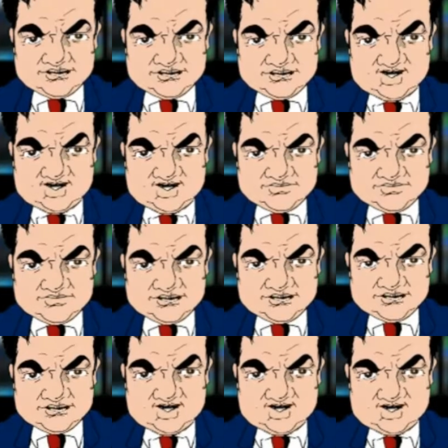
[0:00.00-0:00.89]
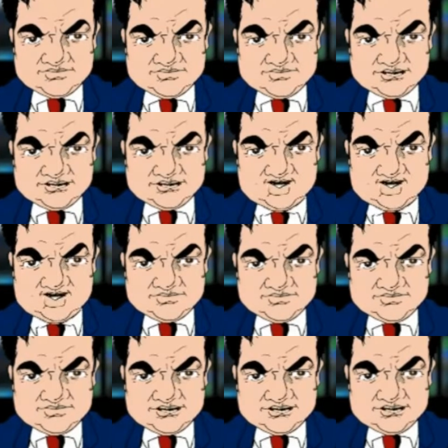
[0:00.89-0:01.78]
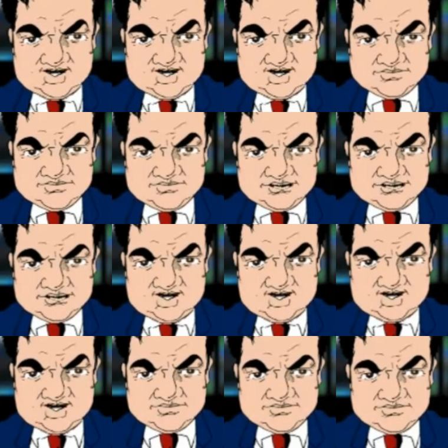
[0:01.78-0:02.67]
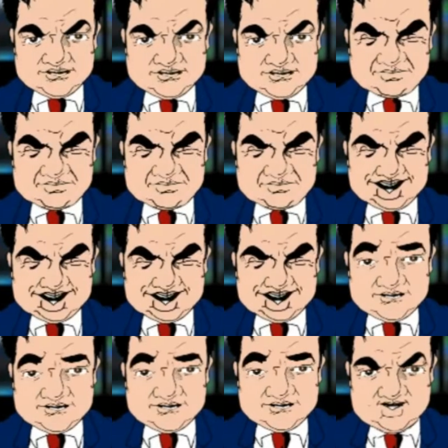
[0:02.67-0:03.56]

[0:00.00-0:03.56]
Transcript: Might have been a good movie. The title is pretty hilarious Rub and Tug.